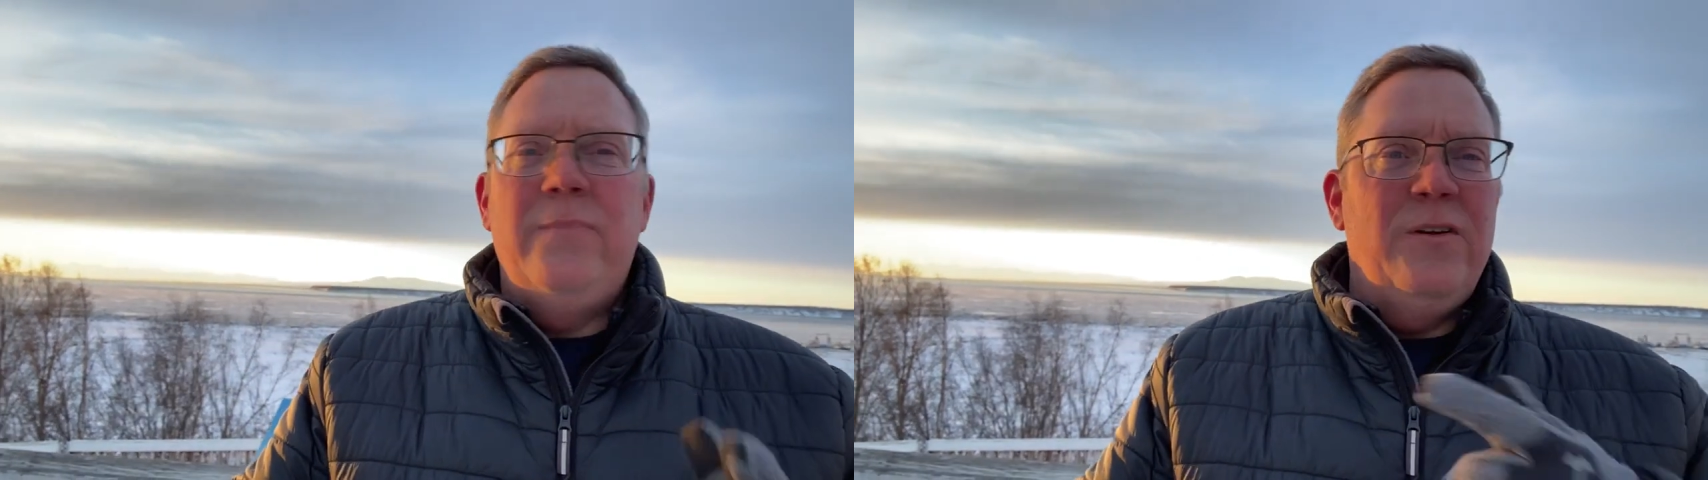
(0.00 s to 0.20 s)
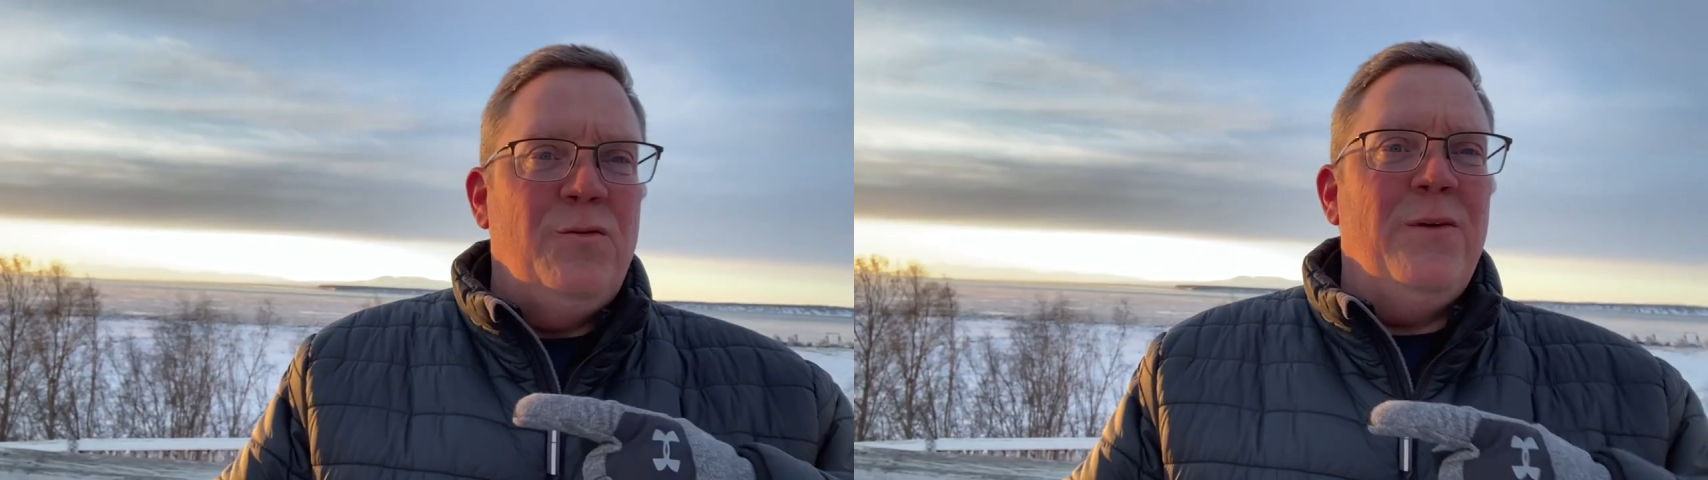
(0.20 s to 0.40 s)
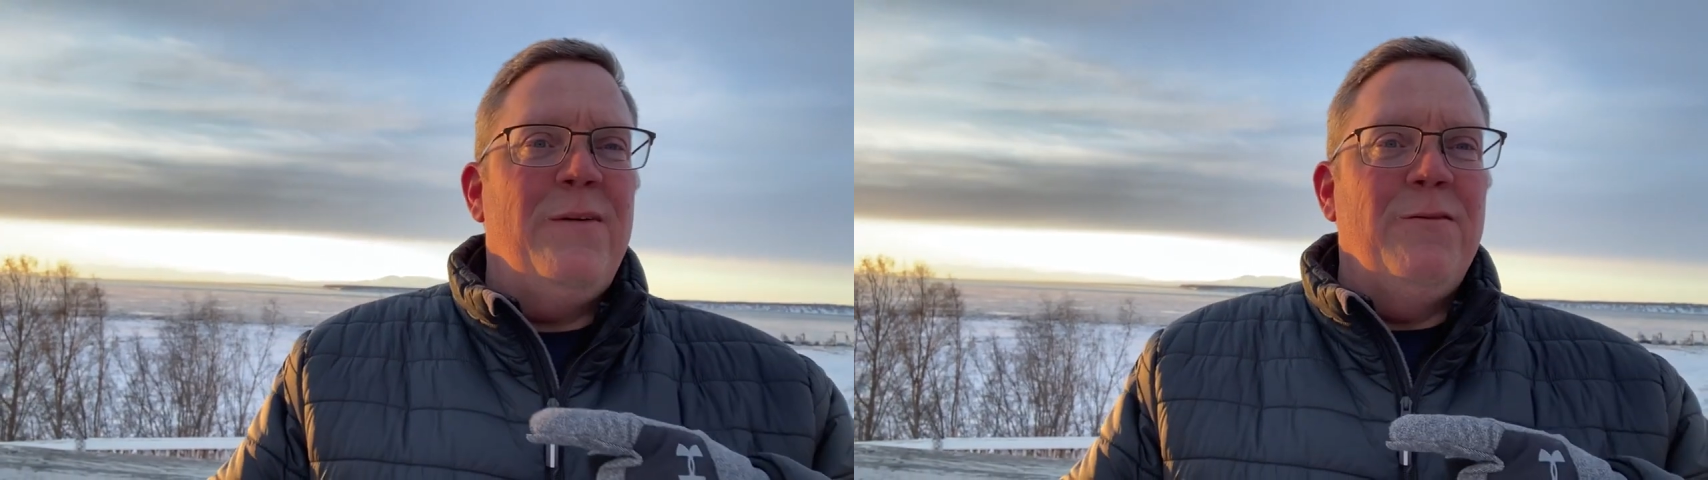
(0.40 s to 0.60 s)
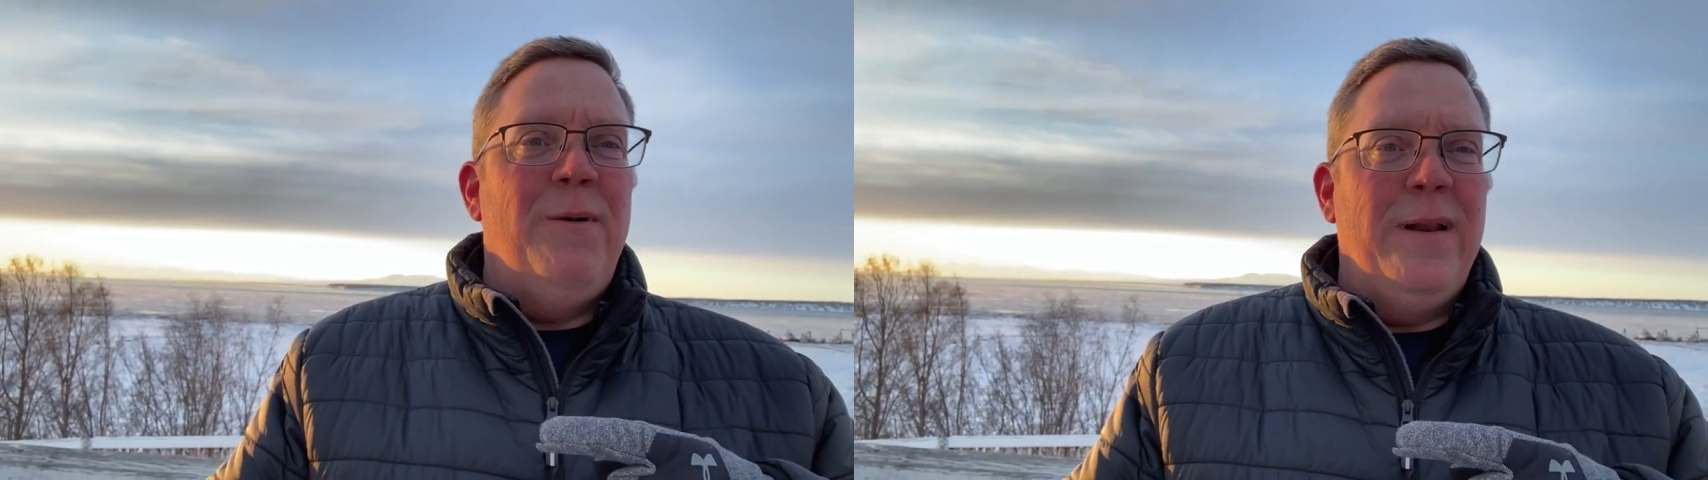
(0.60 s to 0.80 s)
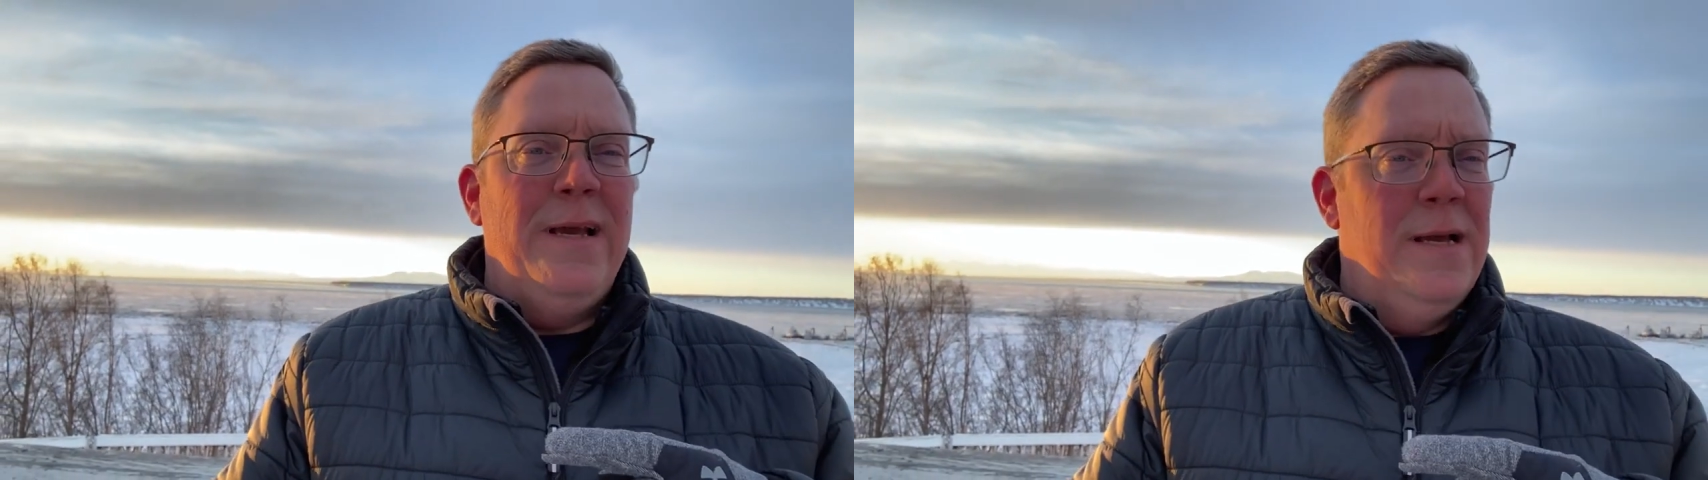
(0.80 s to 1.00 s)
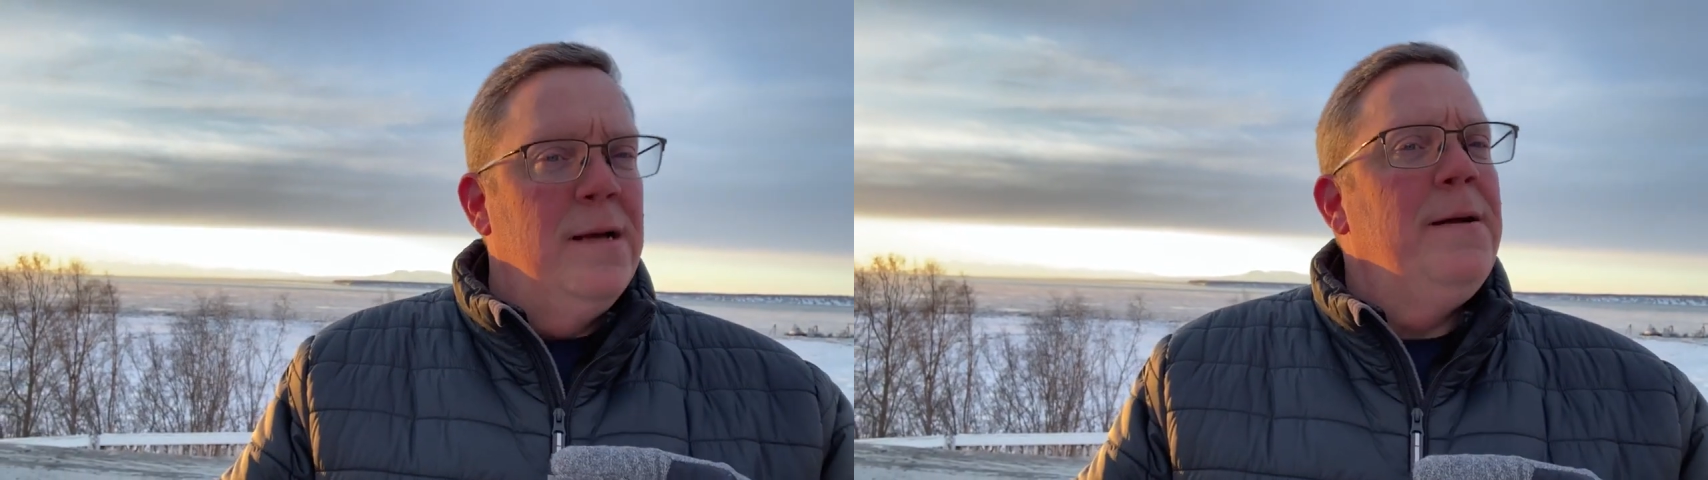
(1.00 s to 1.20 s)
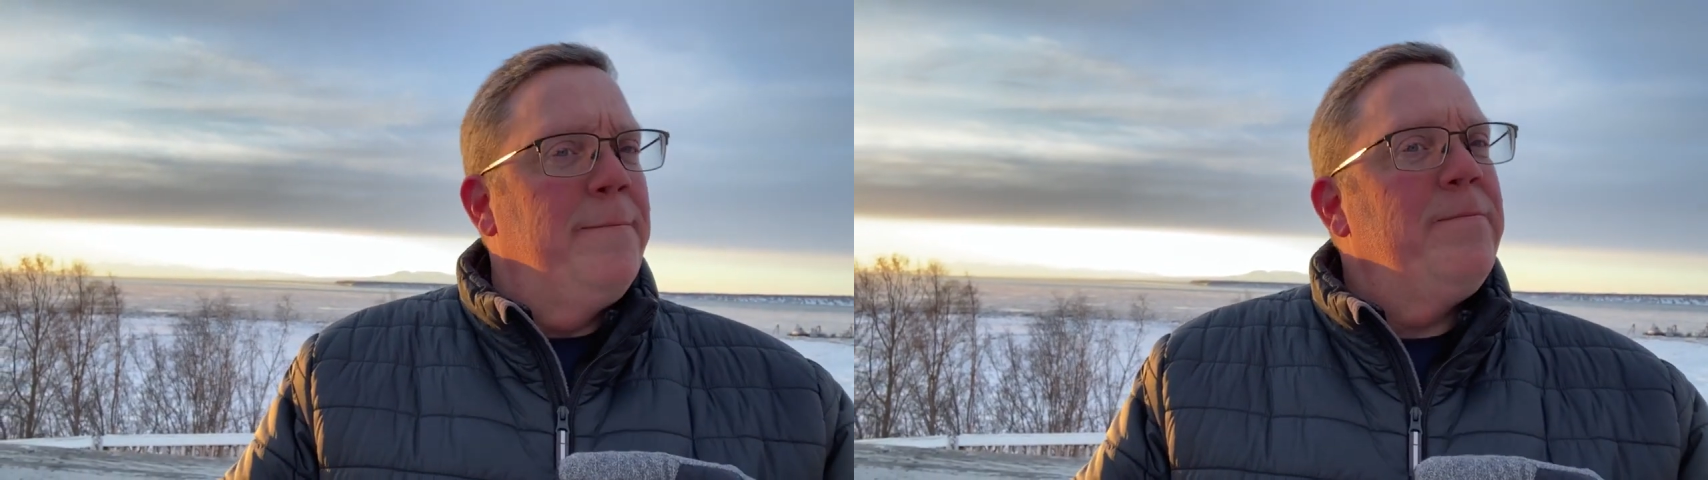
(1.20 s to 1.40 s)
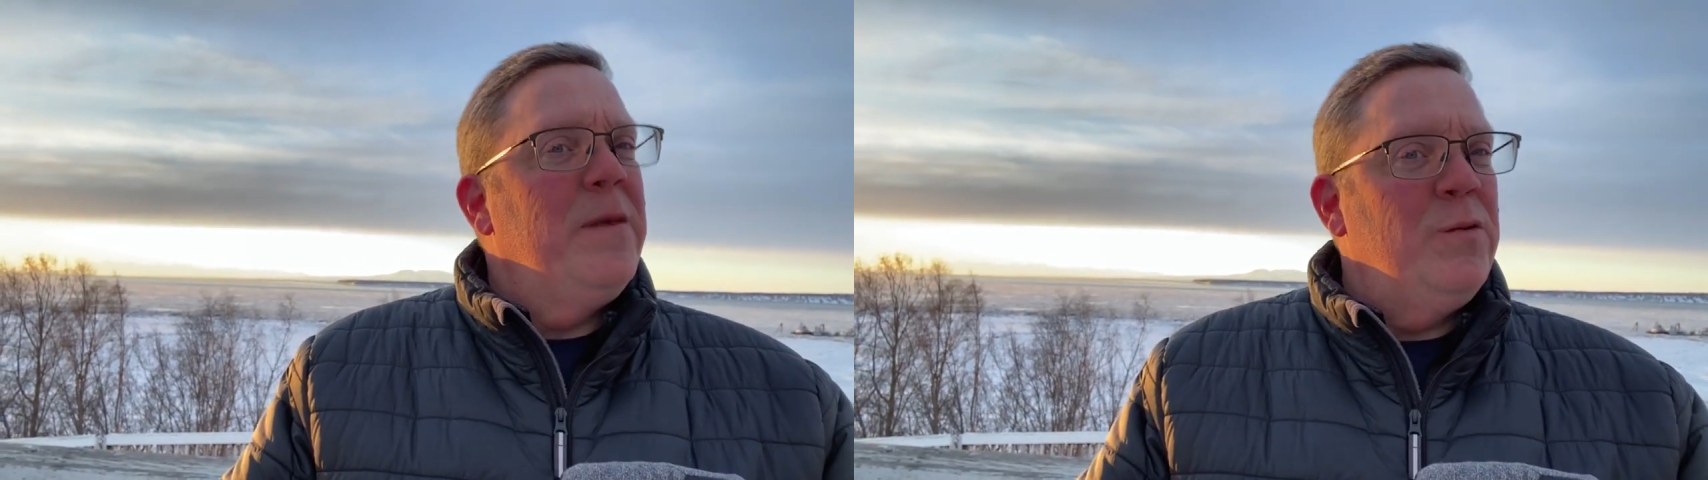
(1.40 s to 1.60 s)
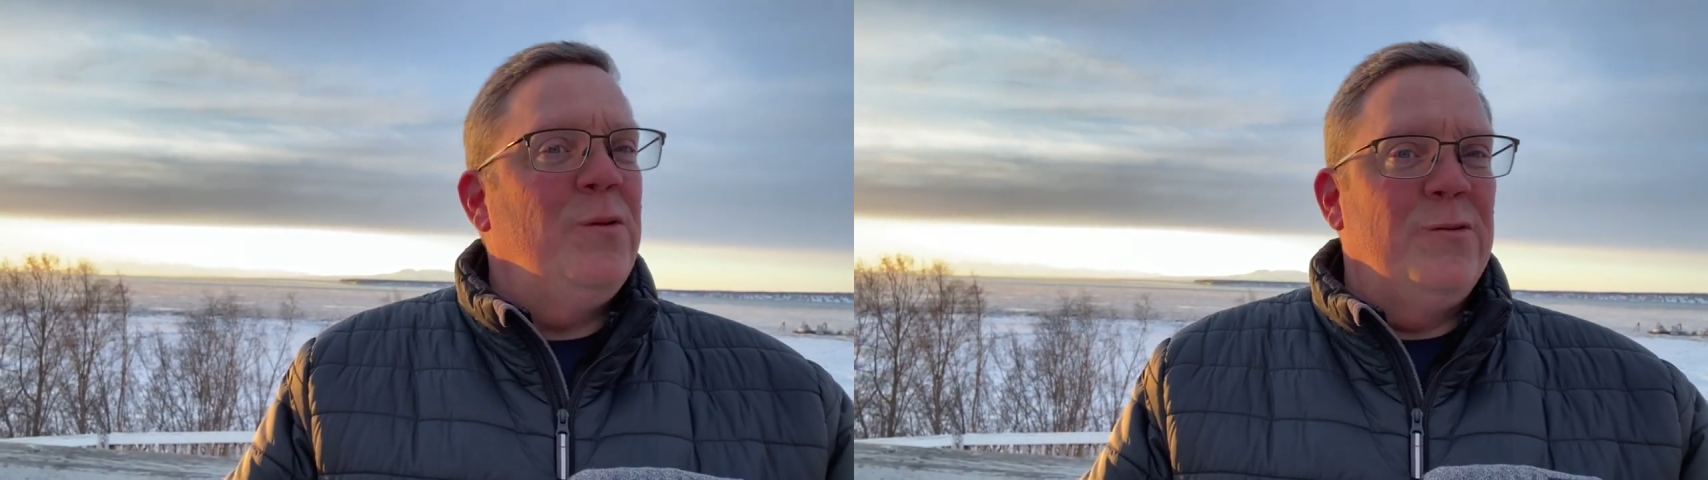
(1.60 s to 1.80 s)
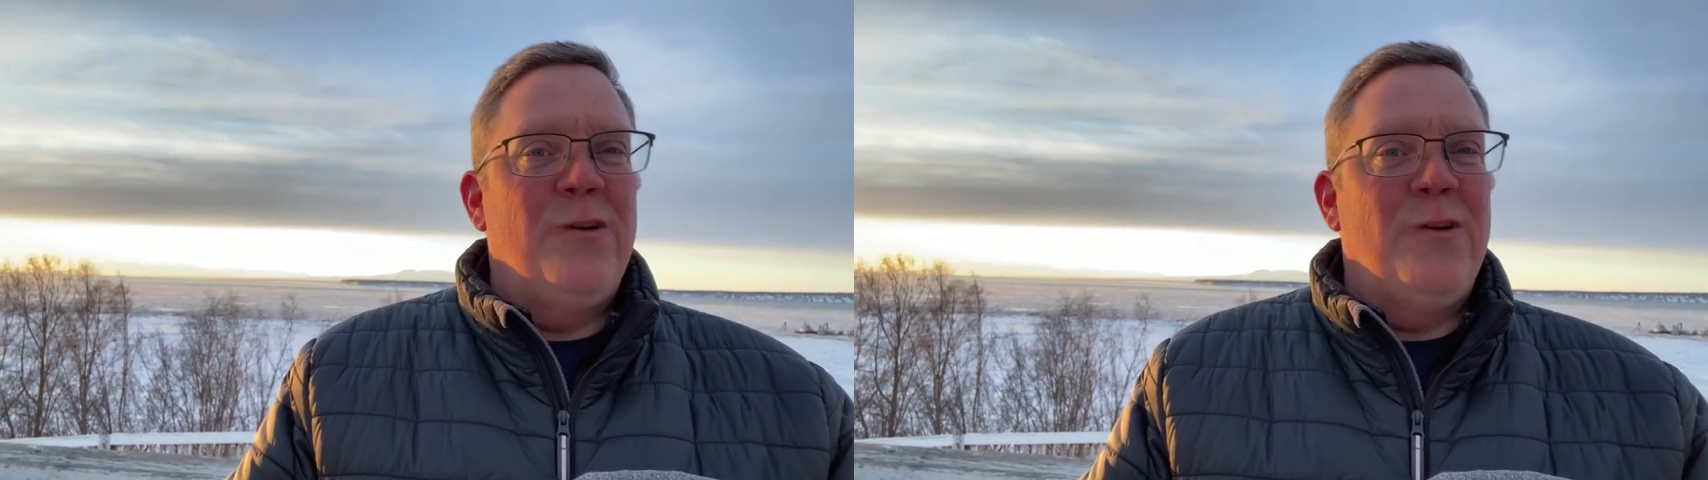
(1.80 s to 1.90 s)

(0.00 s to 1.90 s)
This one, everybody, this one's